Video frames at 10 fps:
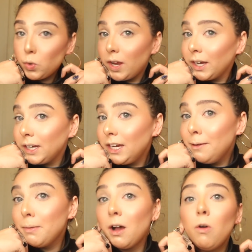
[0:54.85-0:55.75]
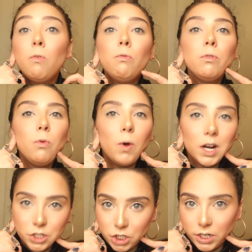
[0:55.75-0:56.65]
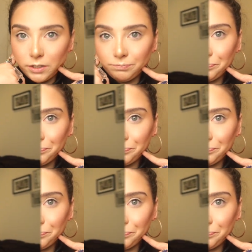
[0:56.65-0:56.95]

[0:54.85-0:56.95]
and keep on watching.